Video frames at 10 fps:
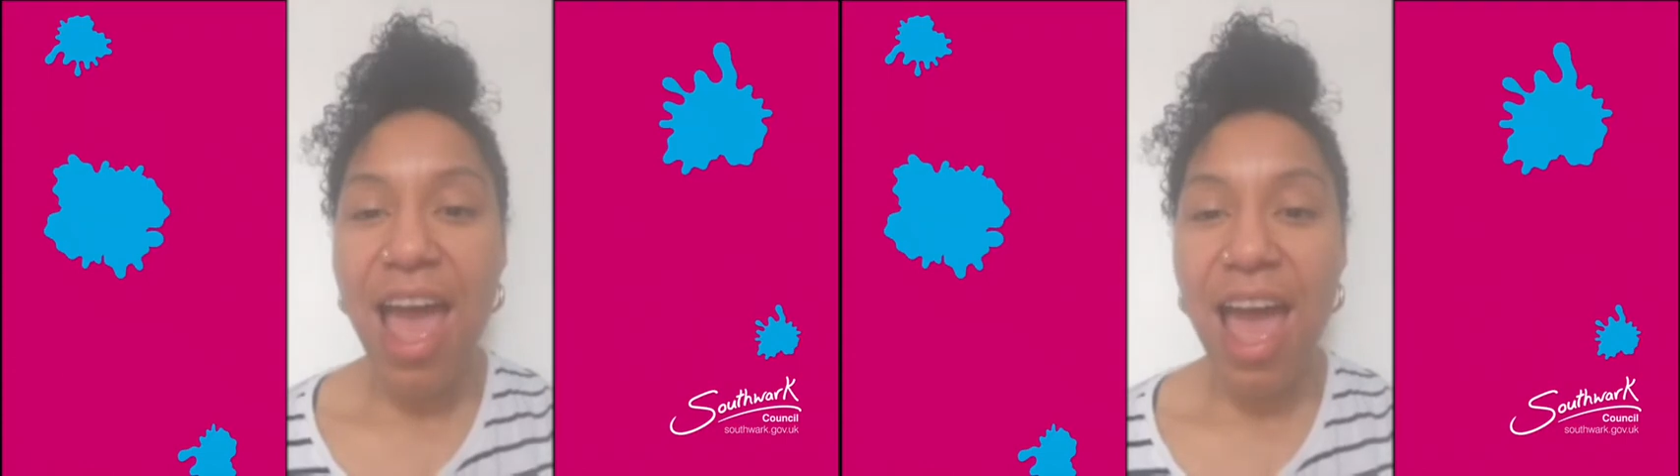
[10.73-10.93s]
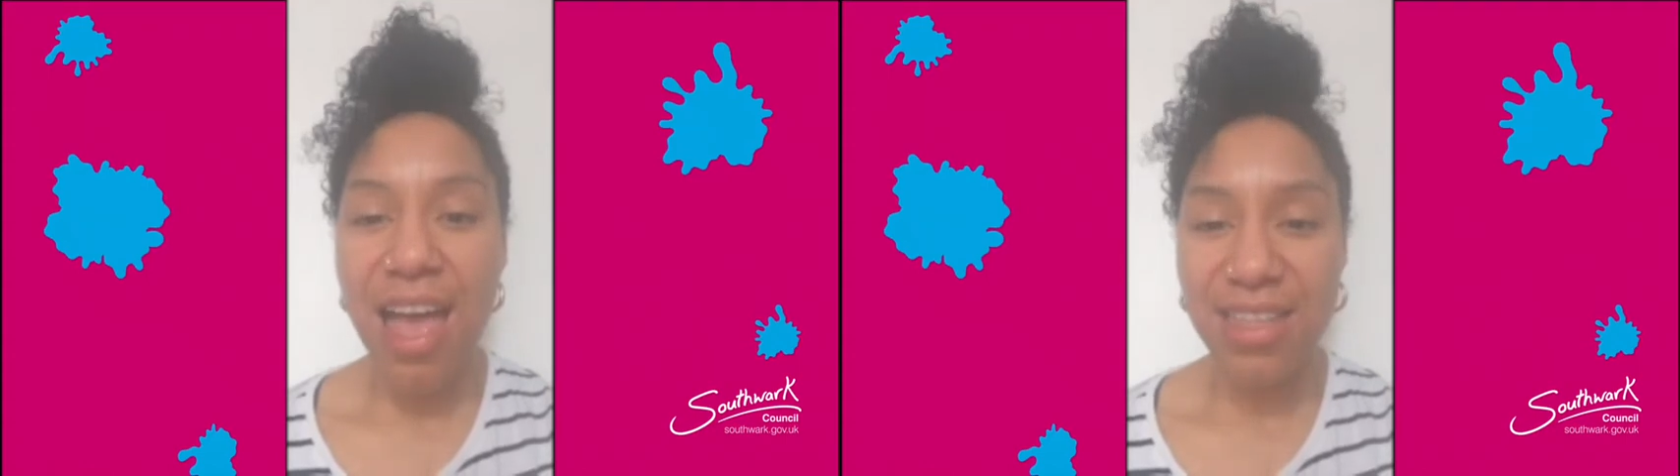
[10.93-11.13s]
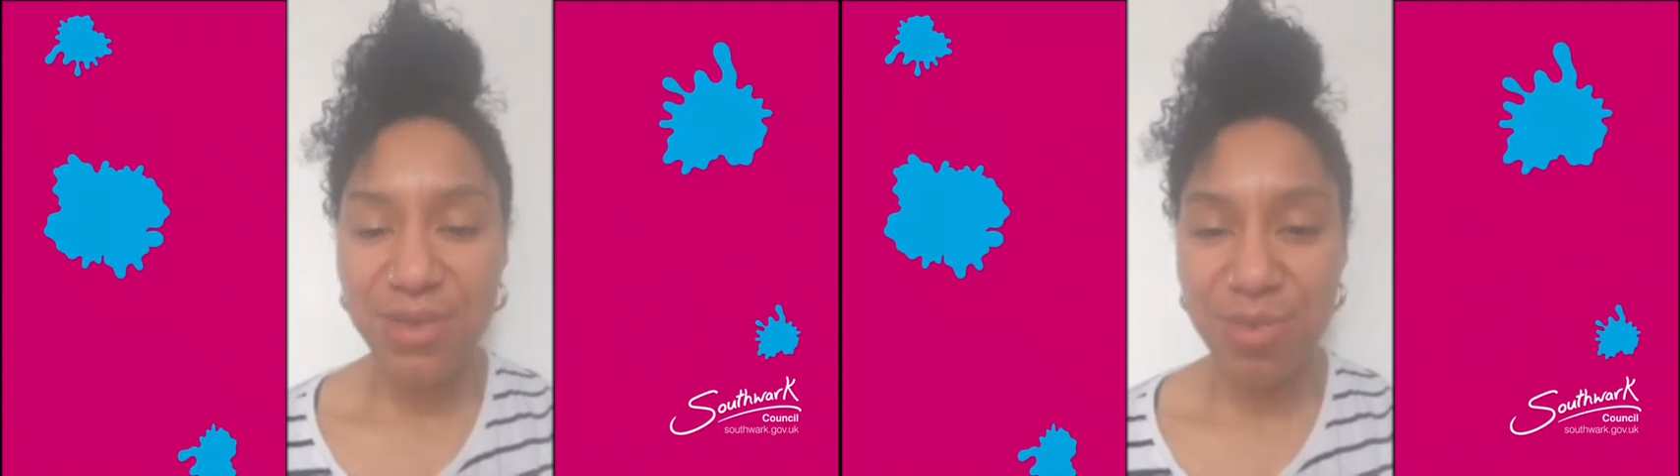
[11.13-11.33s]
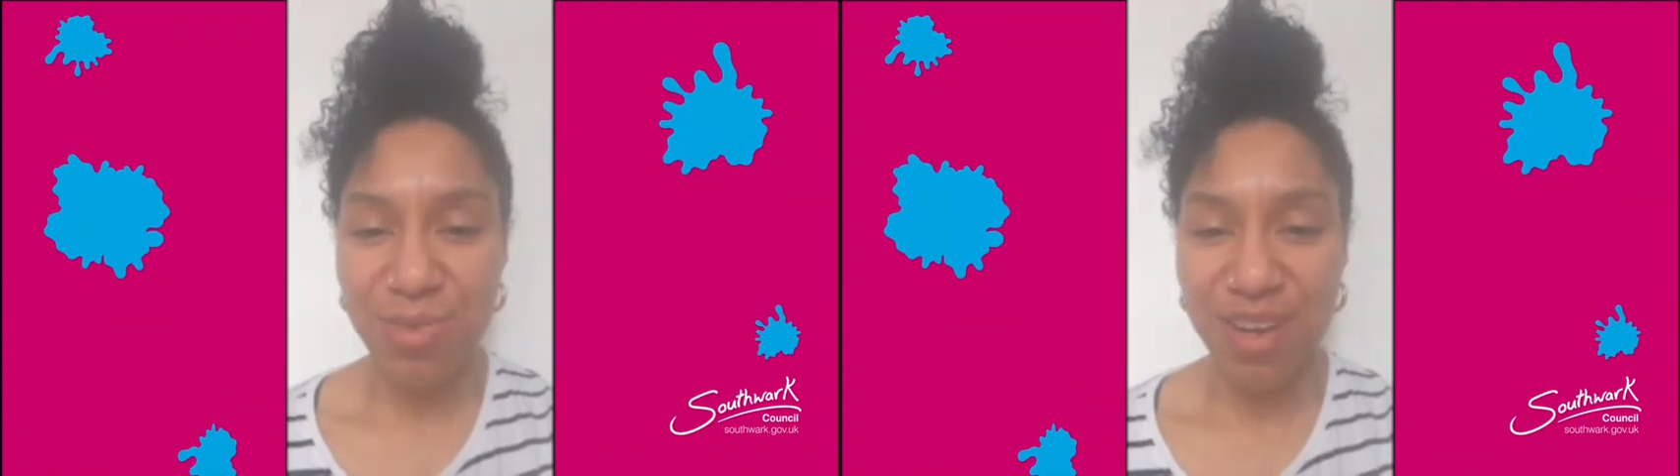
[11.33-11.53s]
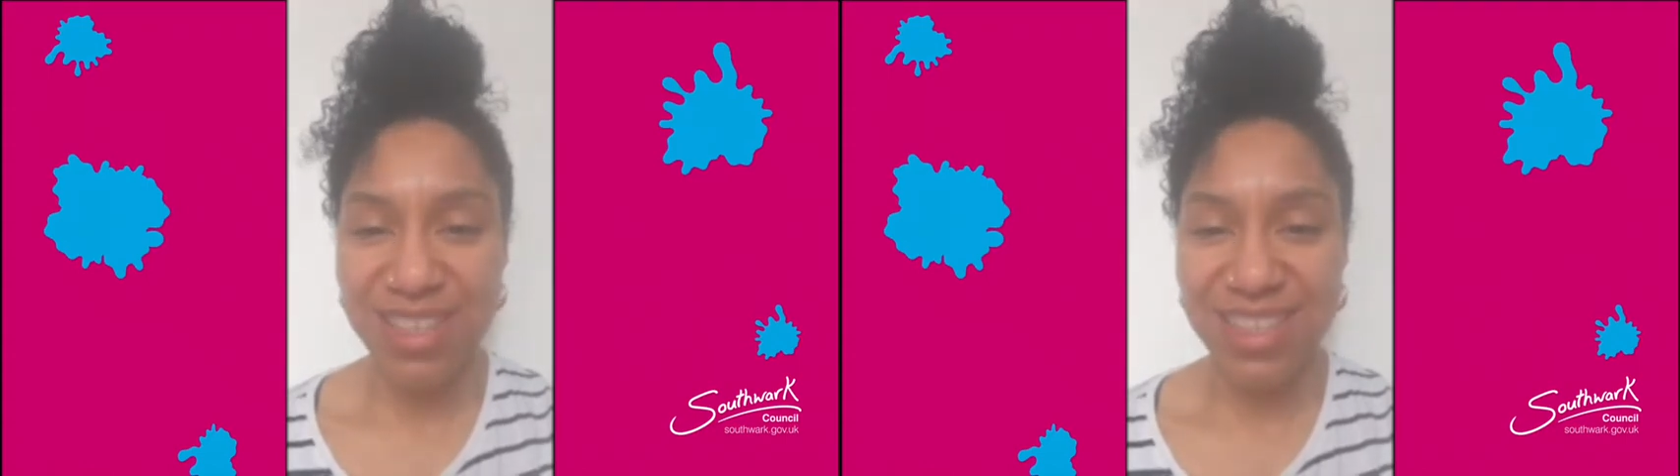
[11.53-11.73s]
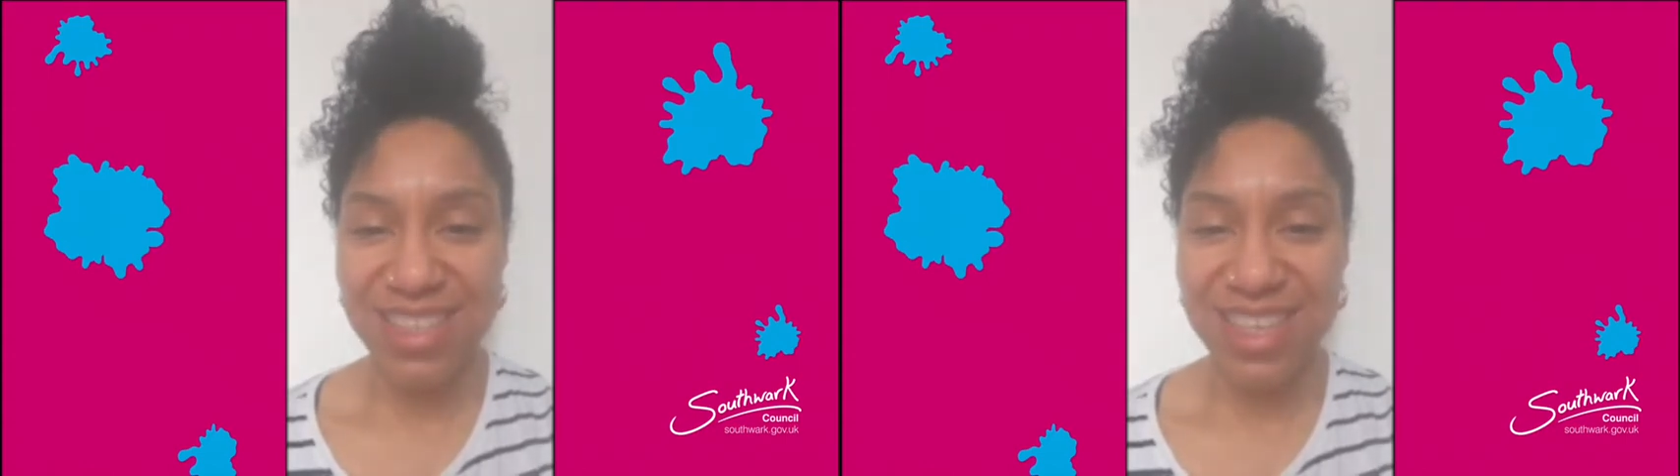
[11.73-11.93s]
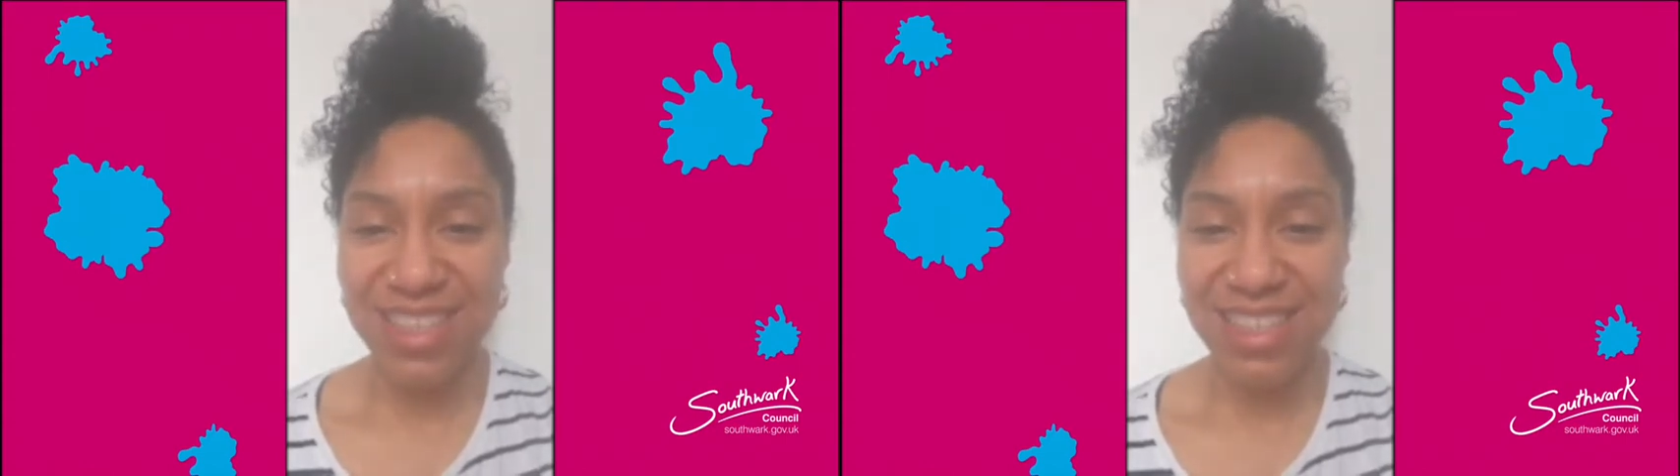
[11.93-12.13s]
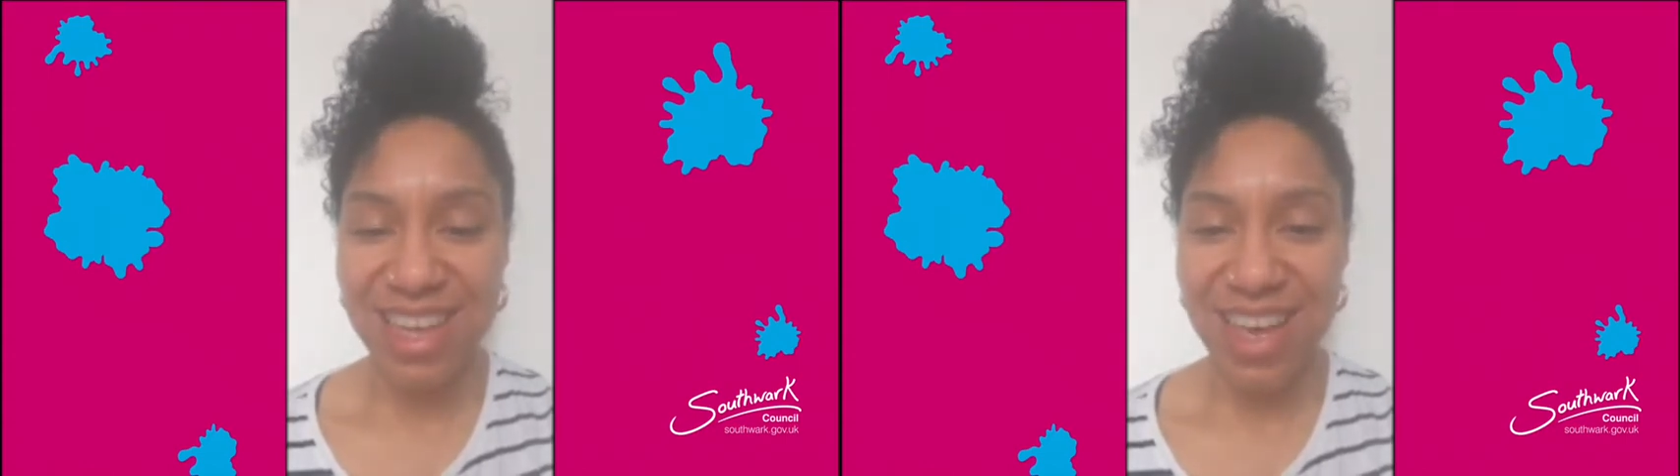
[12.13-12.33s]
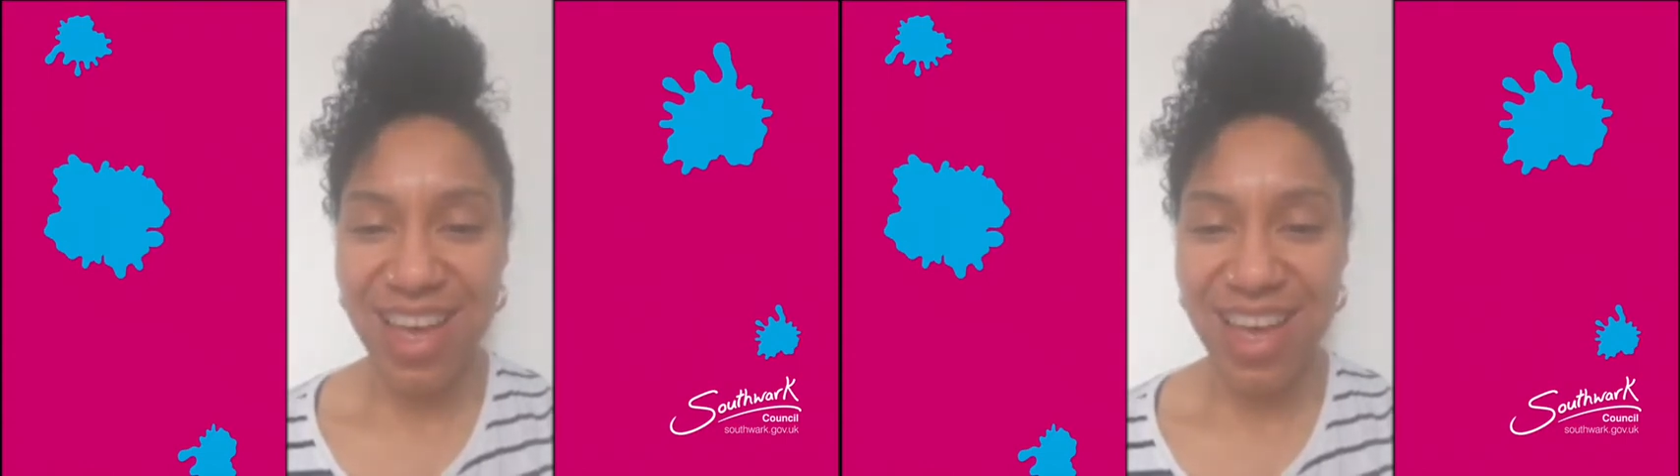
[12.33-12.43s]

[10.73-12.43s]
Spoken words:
at Brighton Centre.